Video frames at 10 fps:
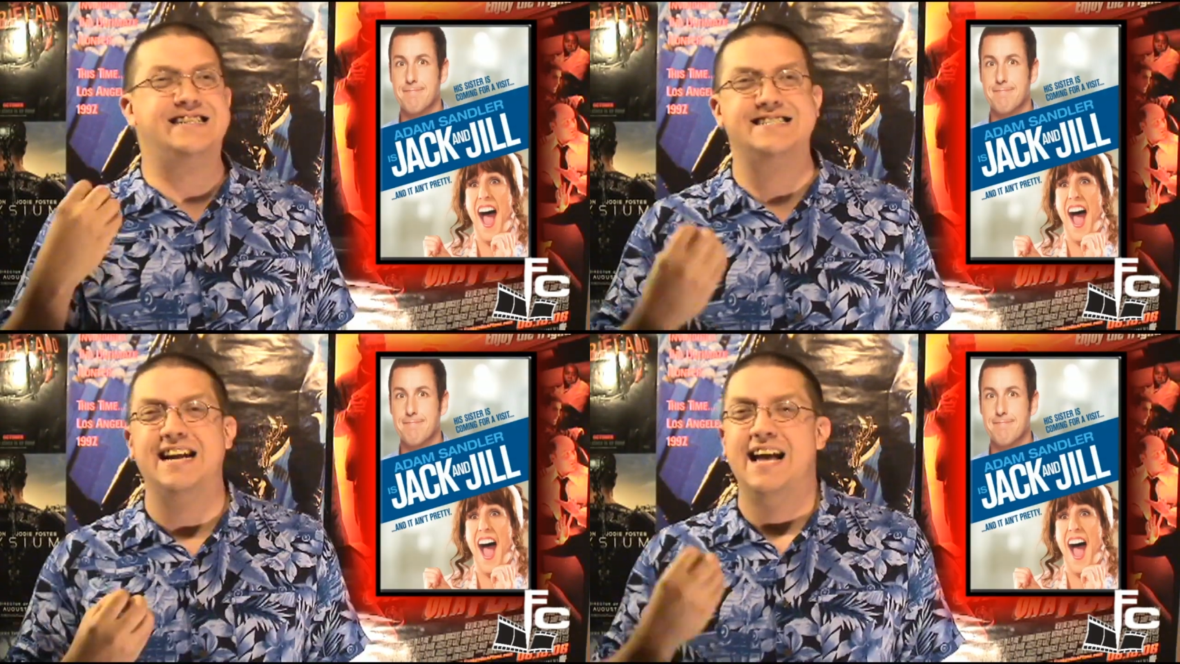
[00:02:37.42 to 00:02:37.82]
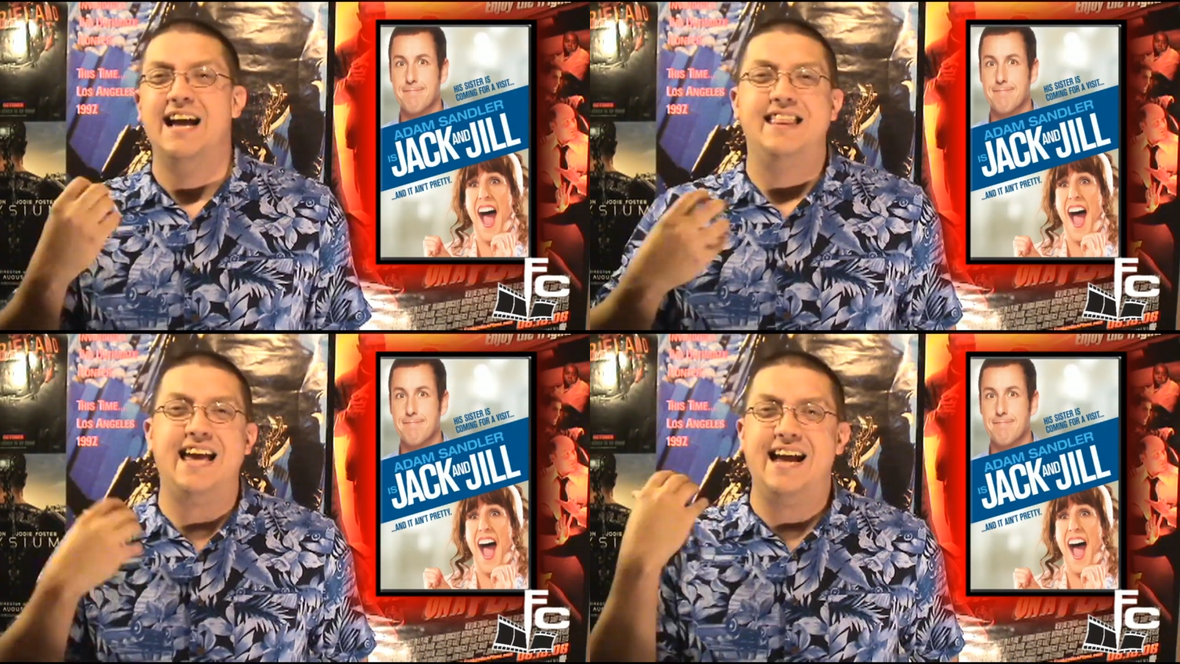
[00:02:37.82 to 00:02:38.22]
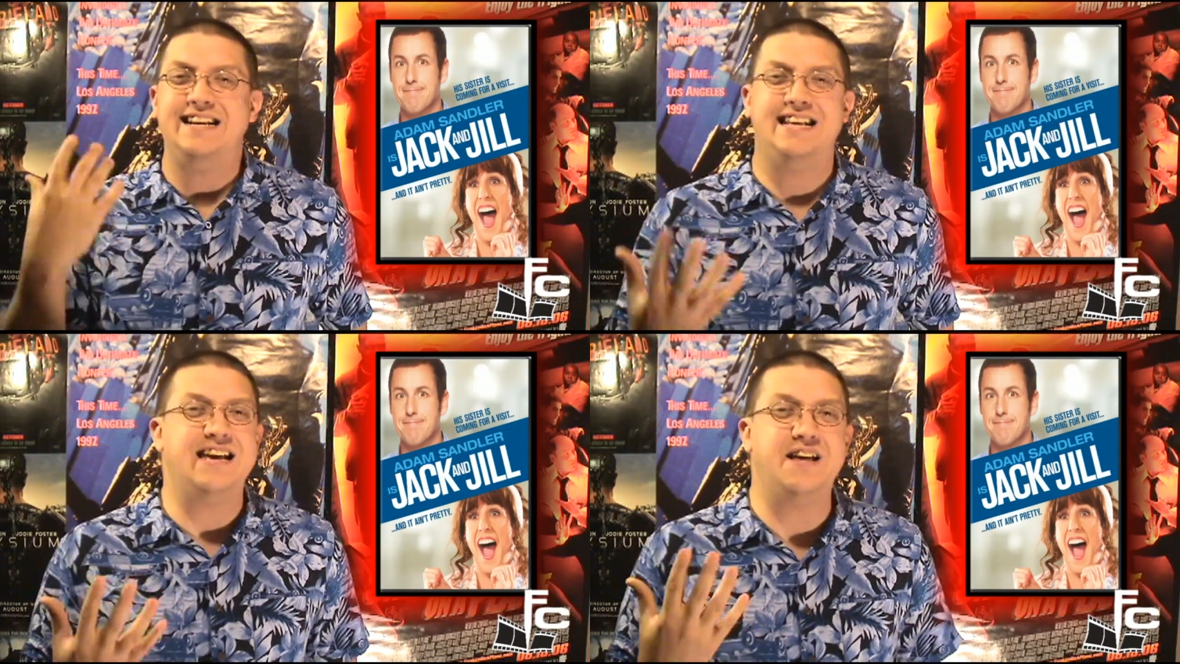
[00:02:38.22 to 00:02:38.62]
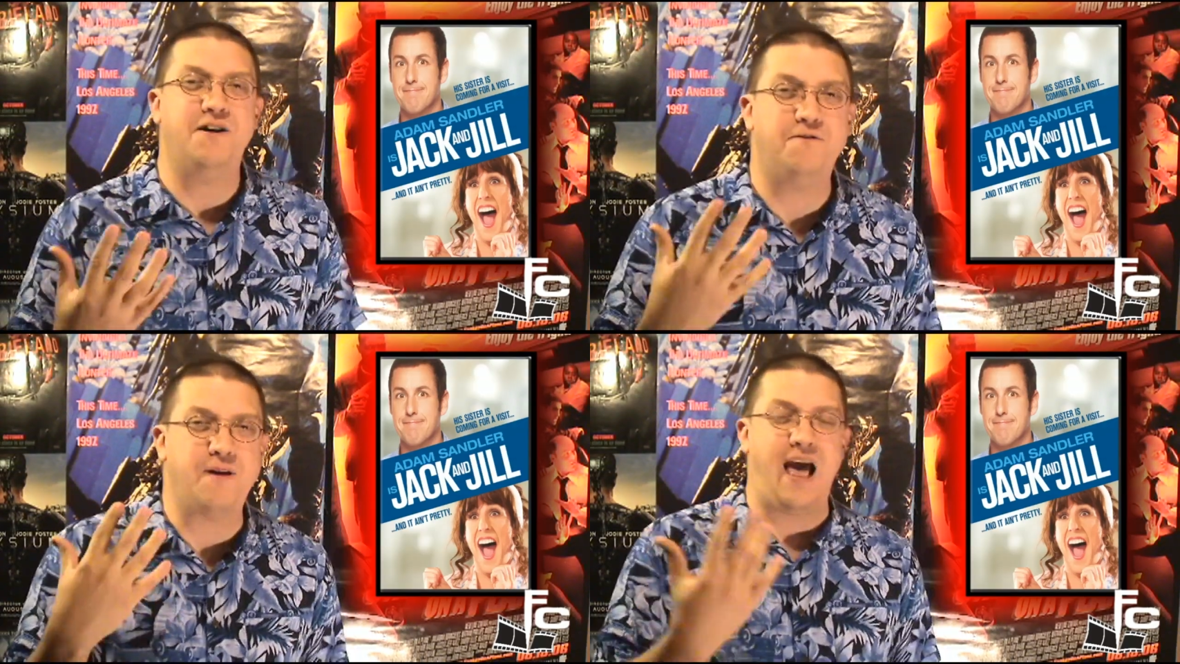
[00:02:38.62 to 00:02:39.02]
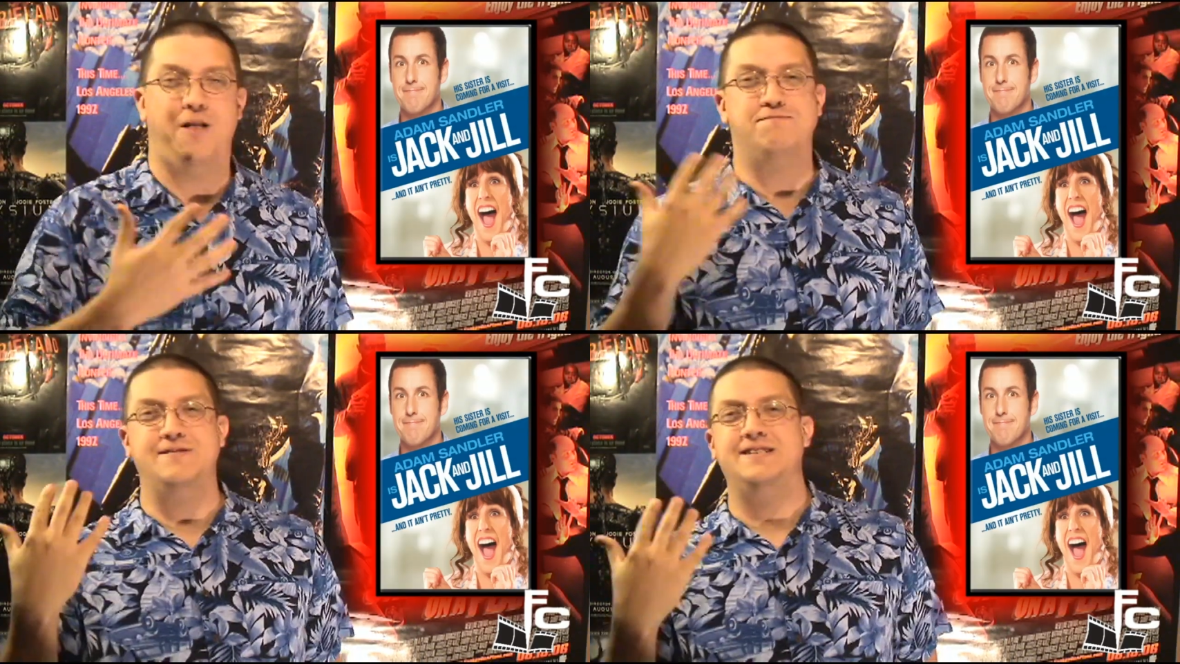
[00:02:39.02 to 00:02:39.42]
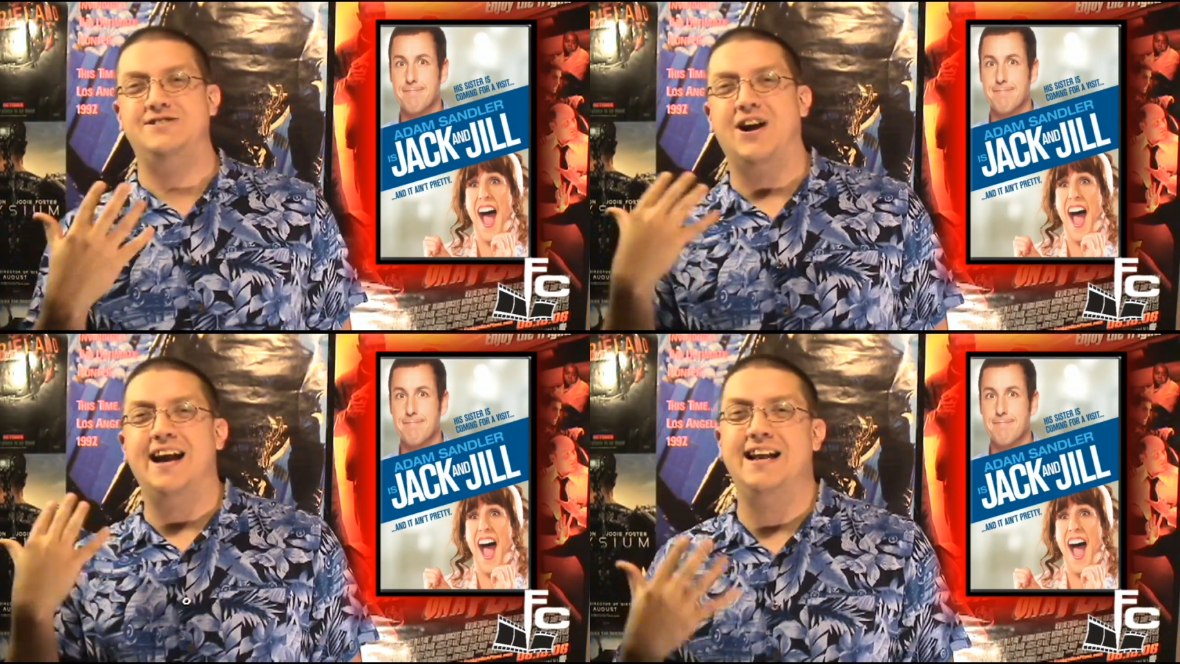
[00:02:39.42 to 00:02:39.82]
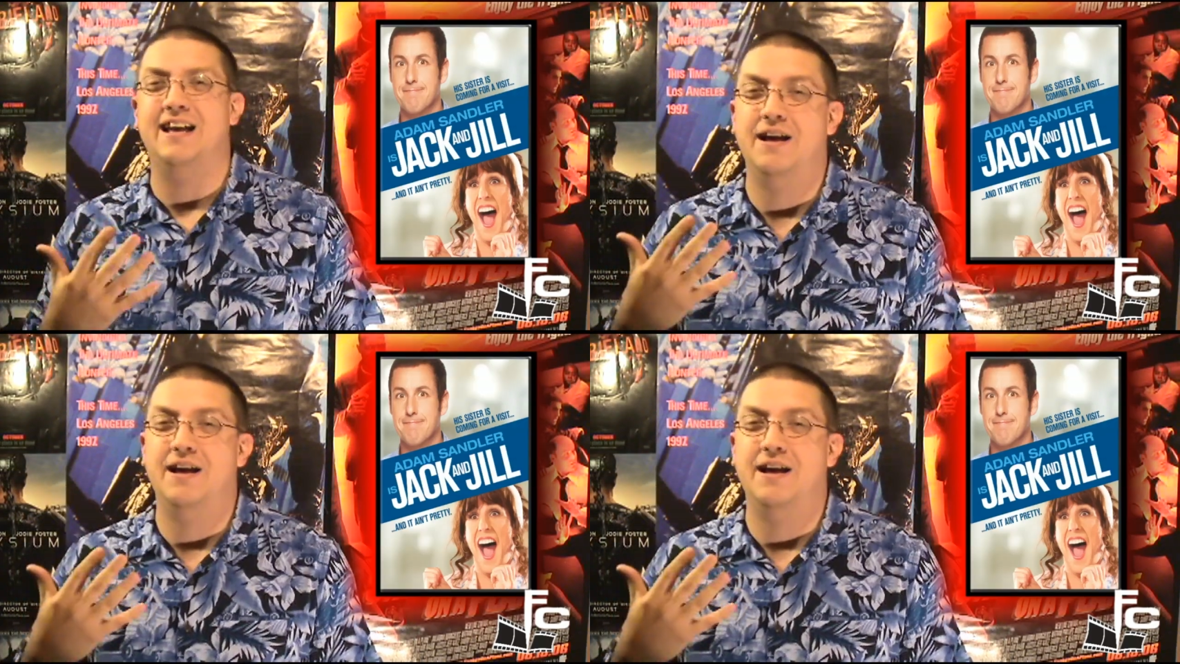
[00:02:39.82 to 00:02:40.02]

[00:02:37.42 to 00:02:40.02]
Speaker 1: just, the idea of Al trying,